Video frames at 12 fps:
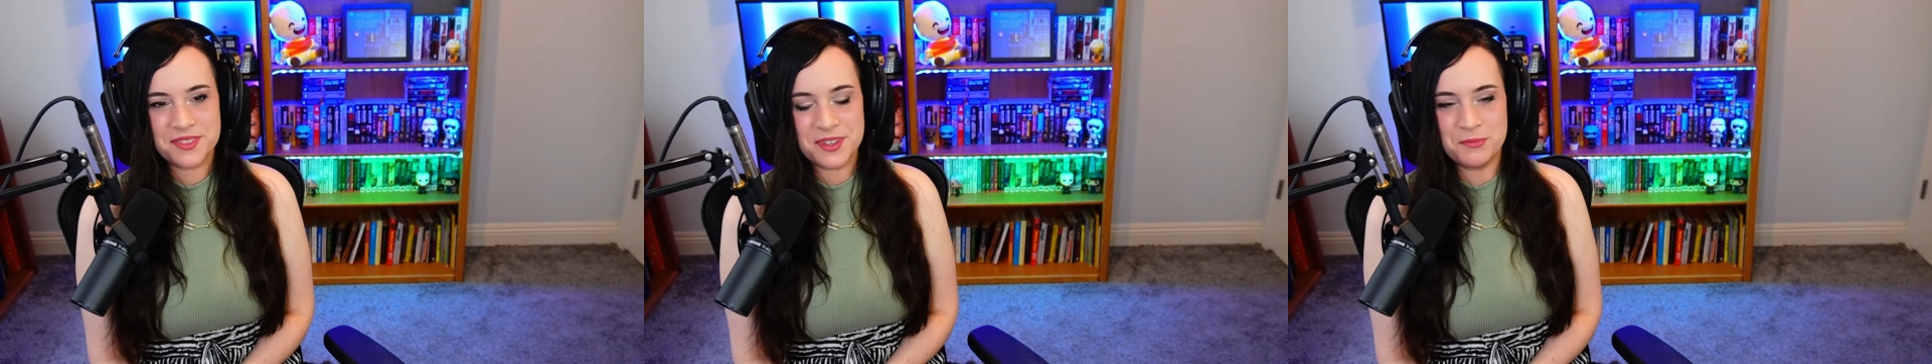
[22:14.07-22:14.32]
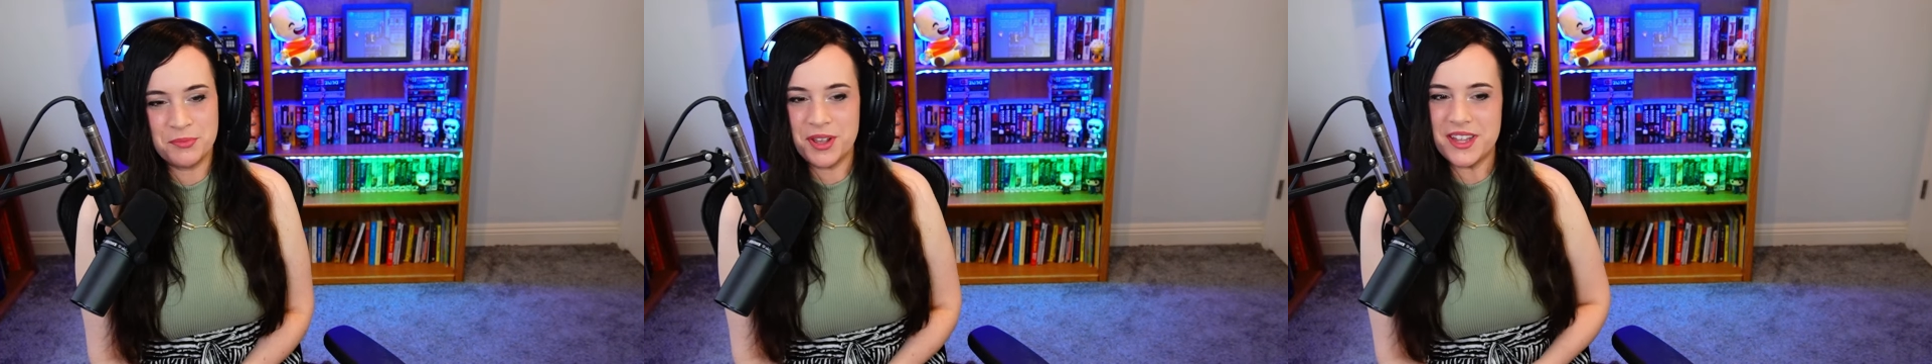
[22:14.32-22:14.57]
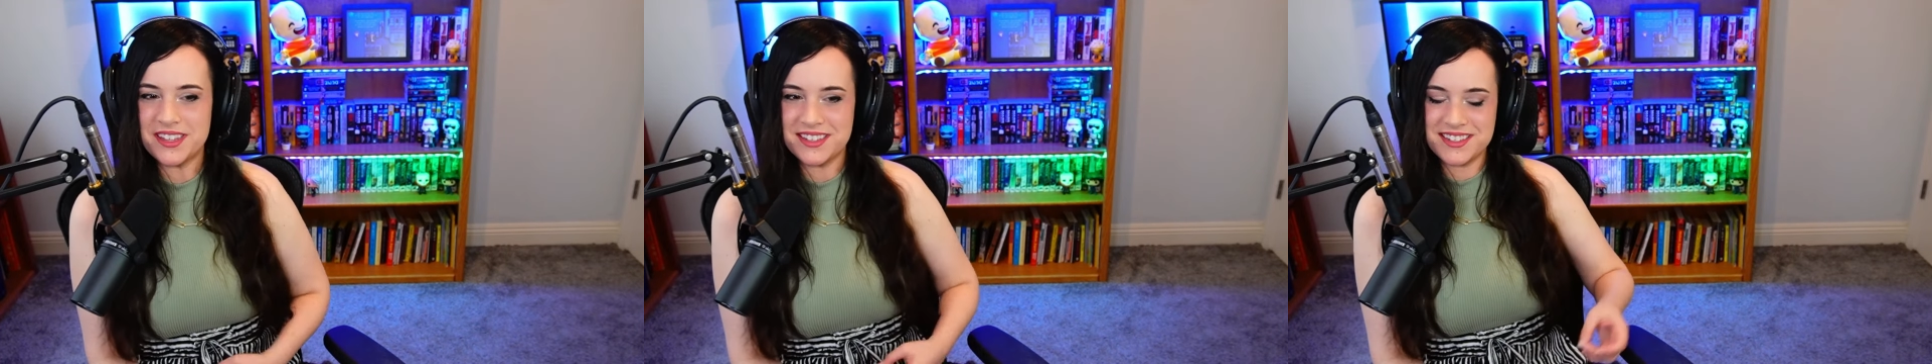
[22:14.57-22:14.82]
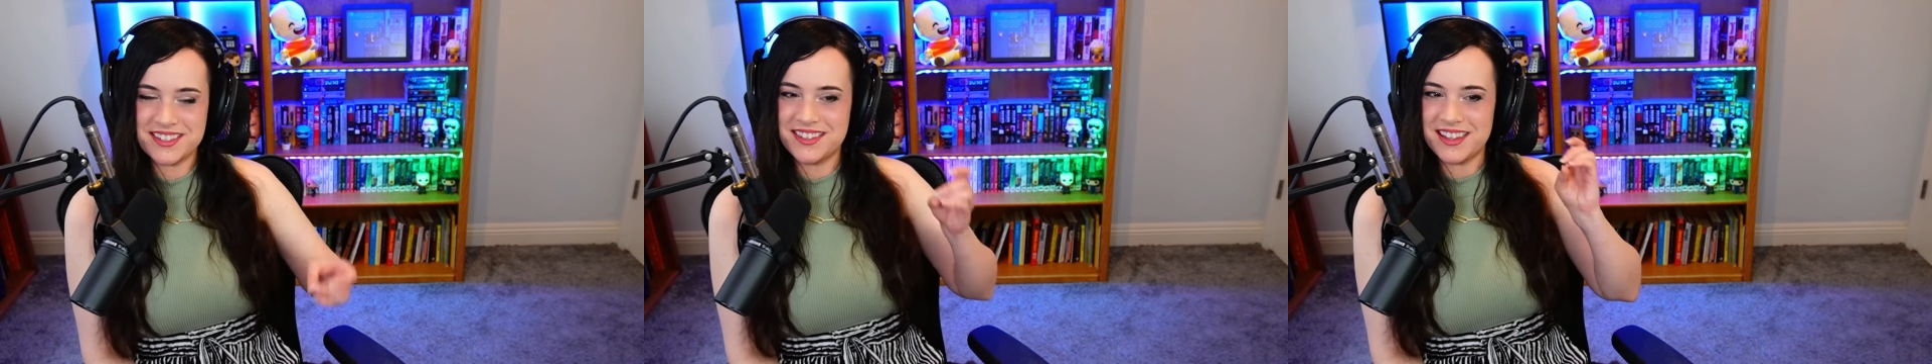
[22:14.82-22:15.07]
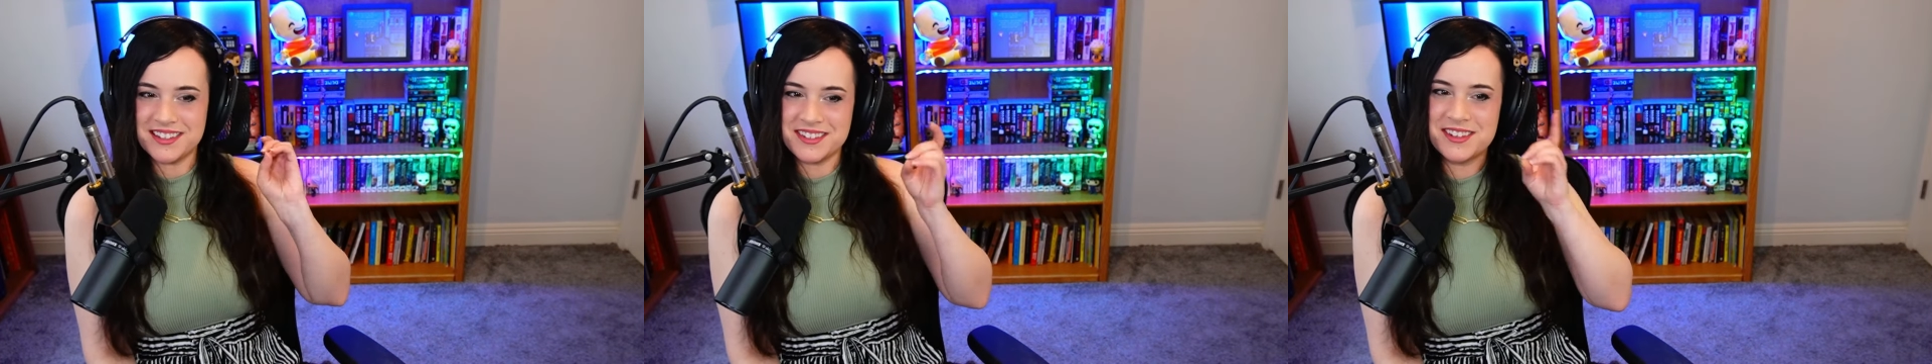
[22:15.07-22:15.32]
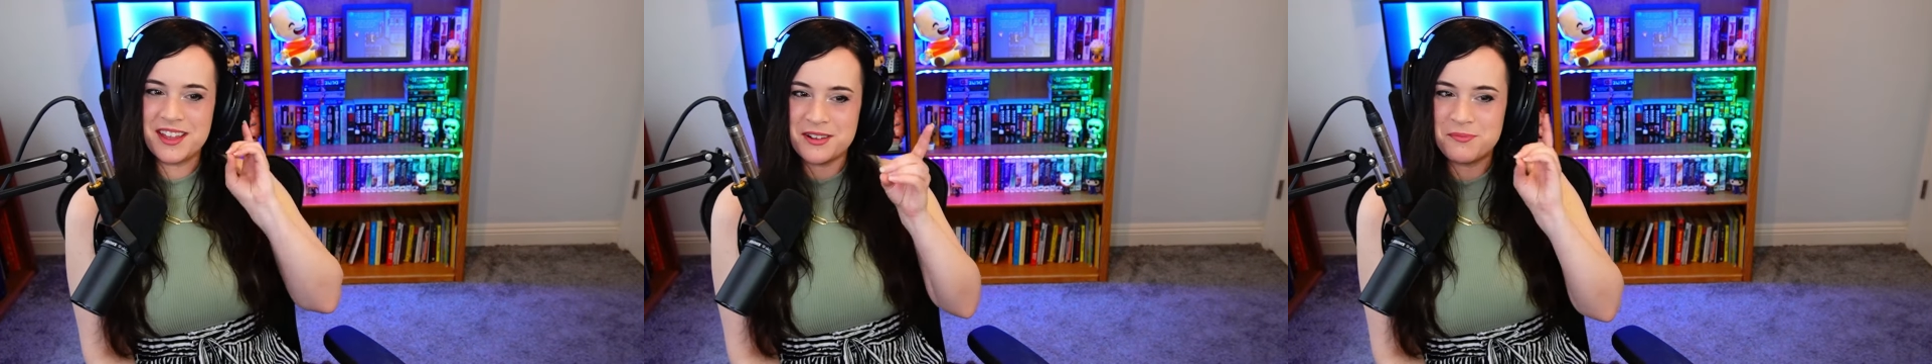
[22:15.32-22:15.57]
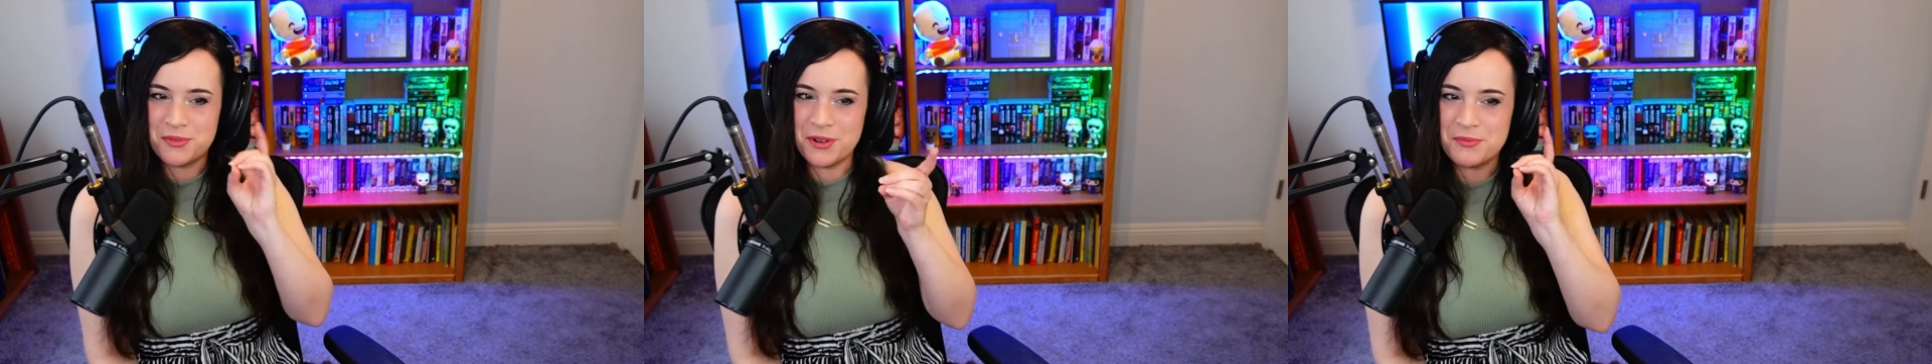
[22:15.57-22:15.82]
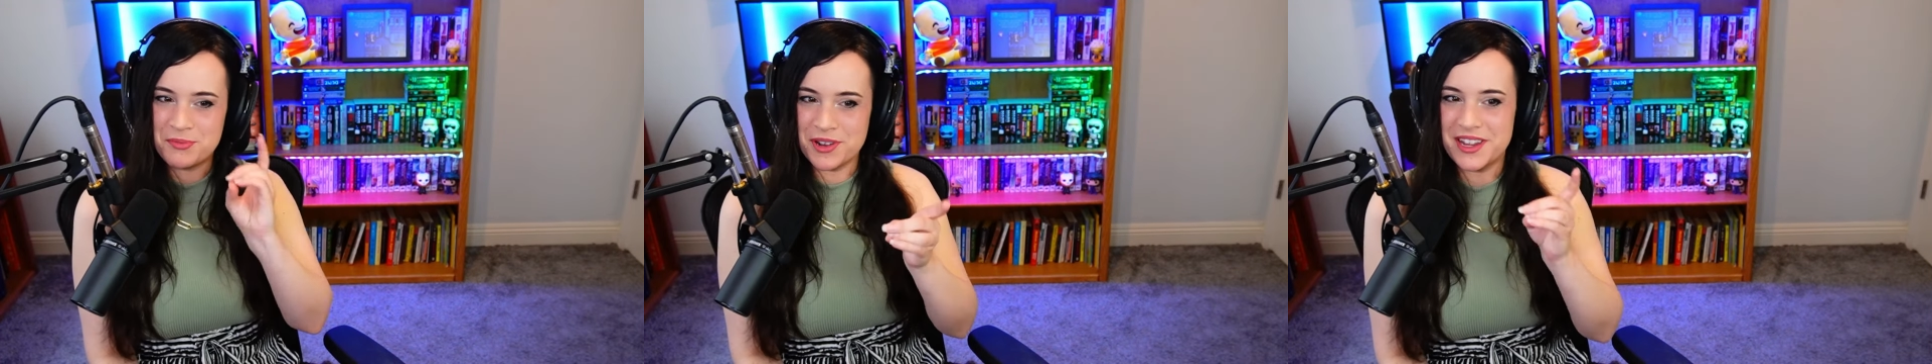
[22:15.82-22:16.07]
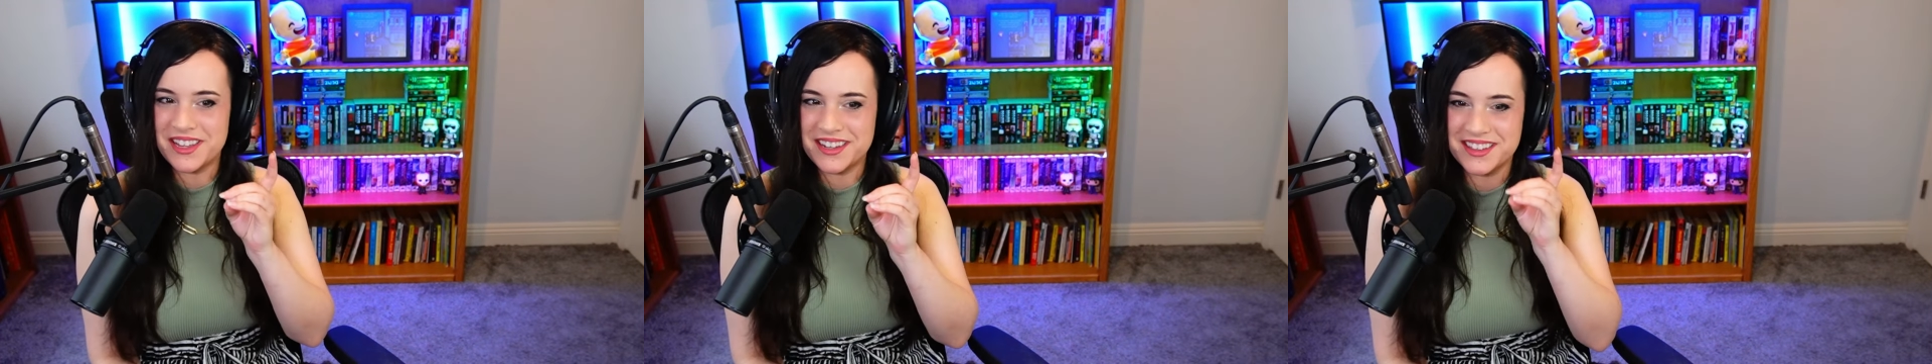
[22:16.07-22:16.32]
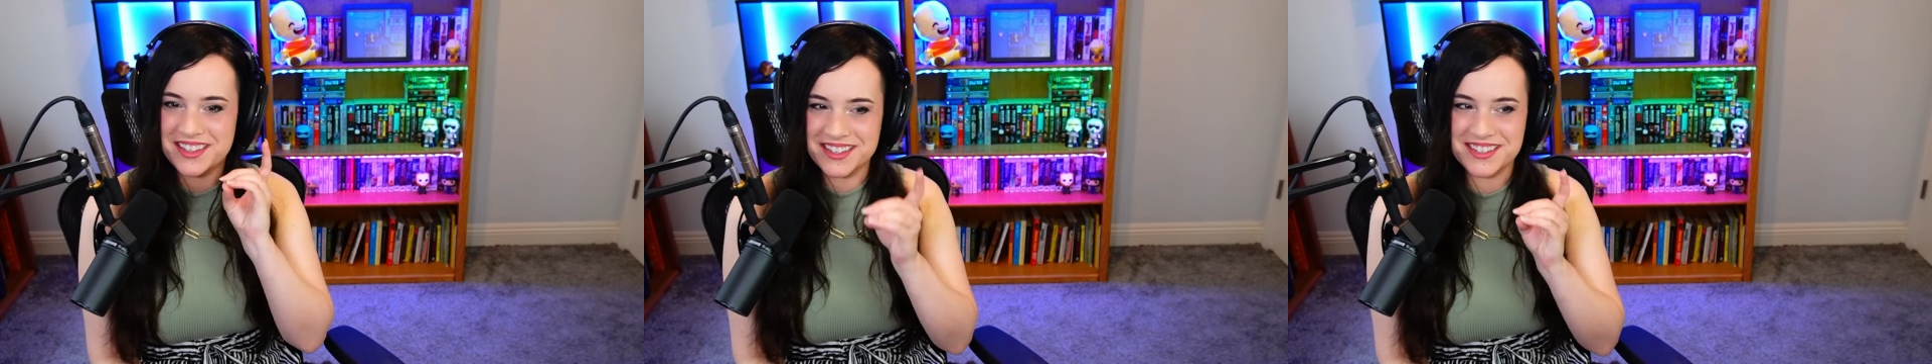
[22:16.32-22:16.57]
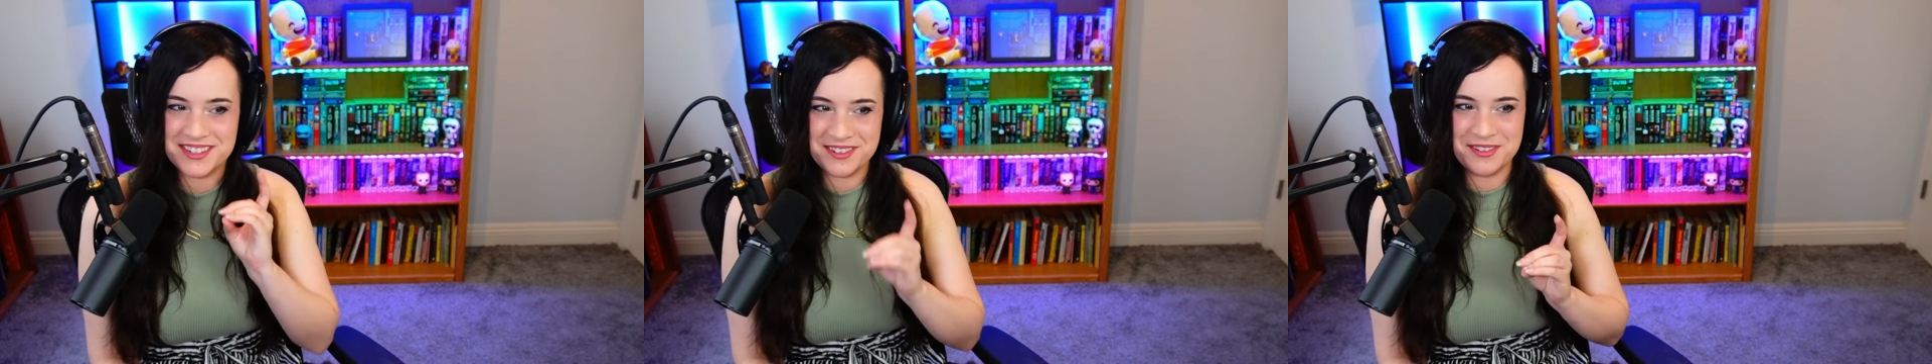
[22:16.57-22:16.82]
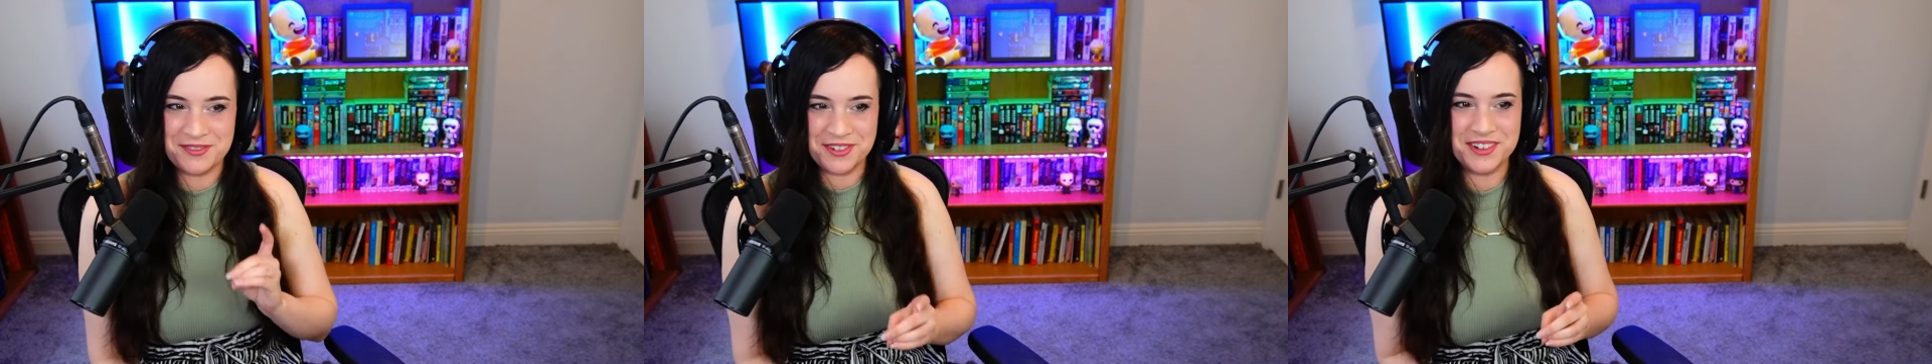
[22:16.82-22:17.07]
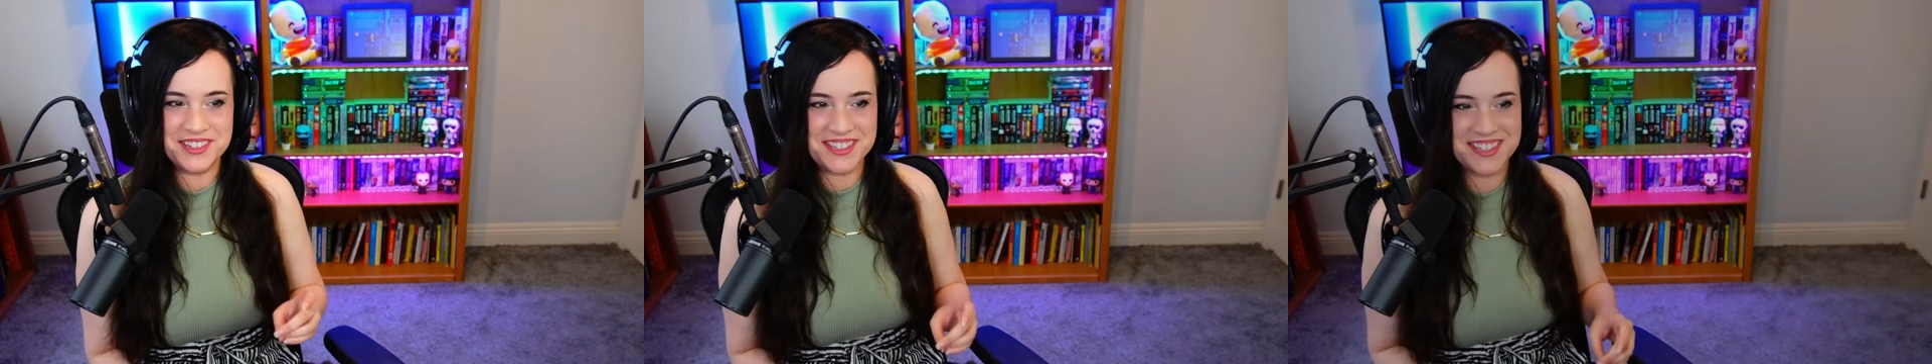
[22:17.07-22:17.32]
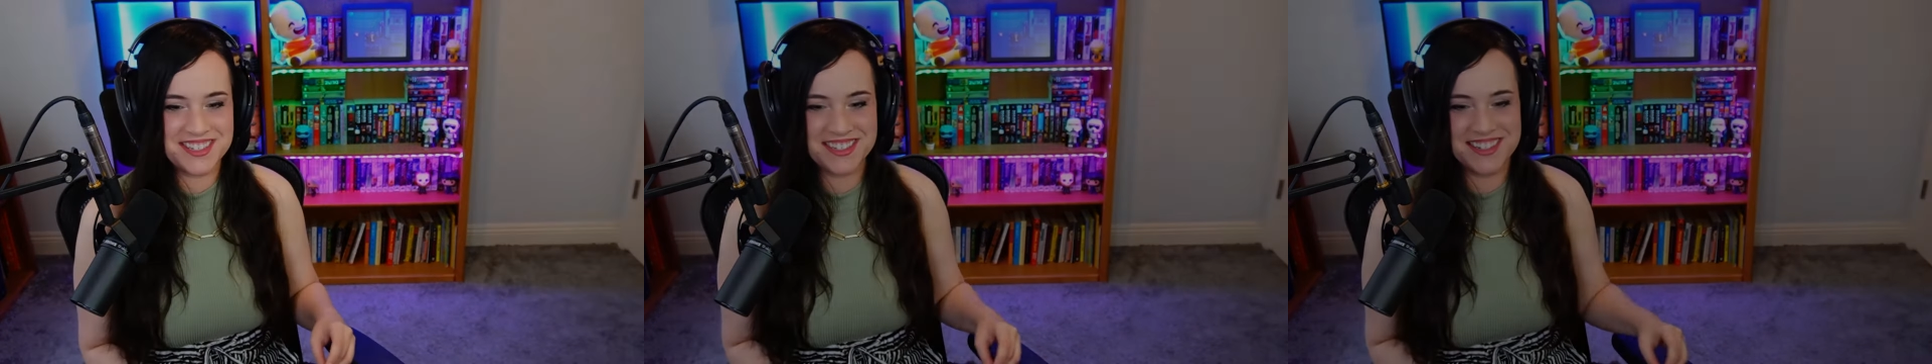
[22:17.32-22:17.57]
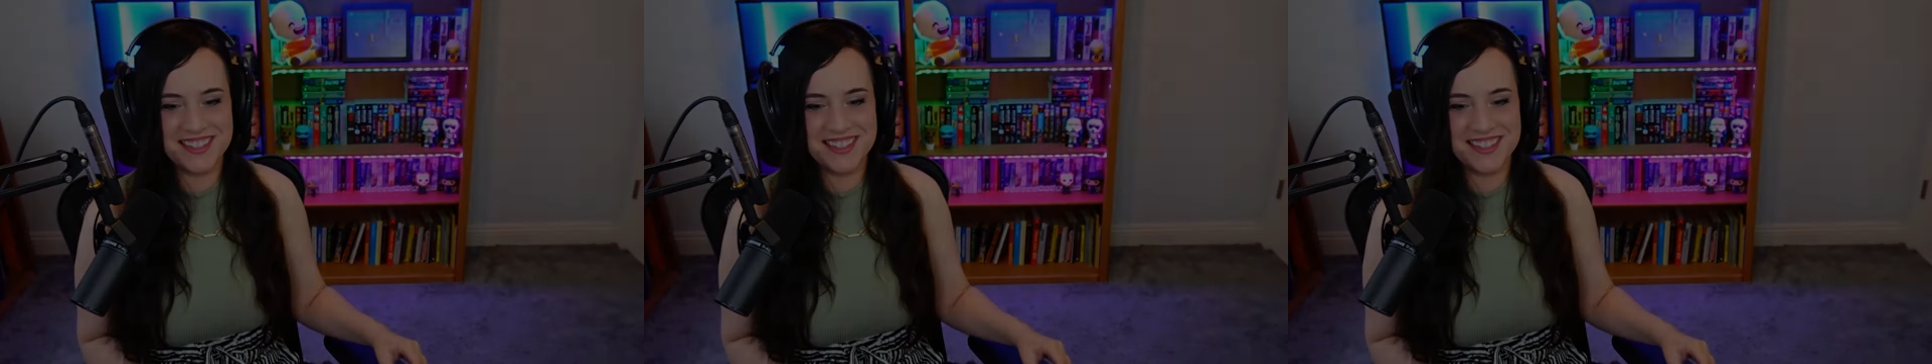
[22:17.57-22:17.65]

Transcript: But that's not appropriate in this universe.